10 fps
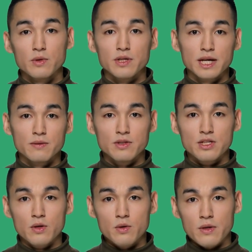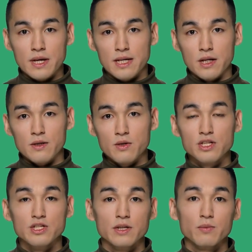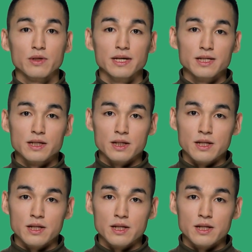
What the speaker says: preamps, tuner, and others separately.